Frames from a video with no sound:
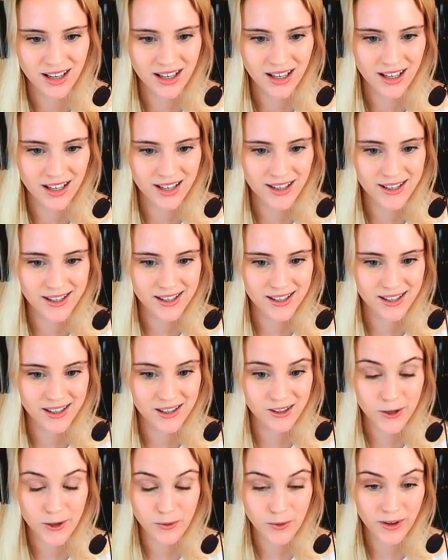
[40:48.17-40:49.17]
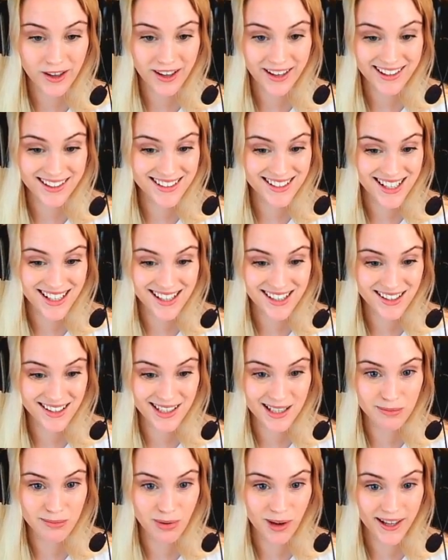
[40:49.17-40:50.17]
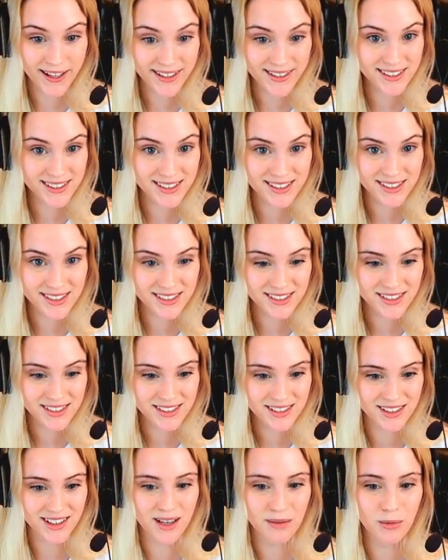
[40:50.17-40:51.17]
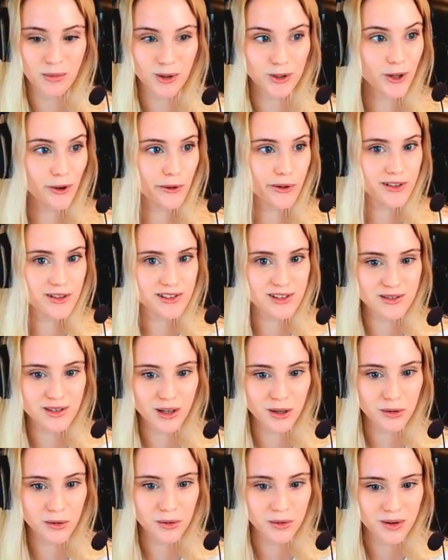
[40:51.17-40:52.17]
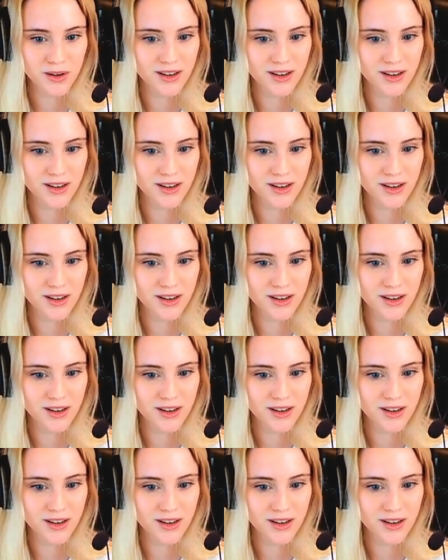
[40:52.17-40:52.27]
Okay, well, I can technically pass. I'm not going to, though.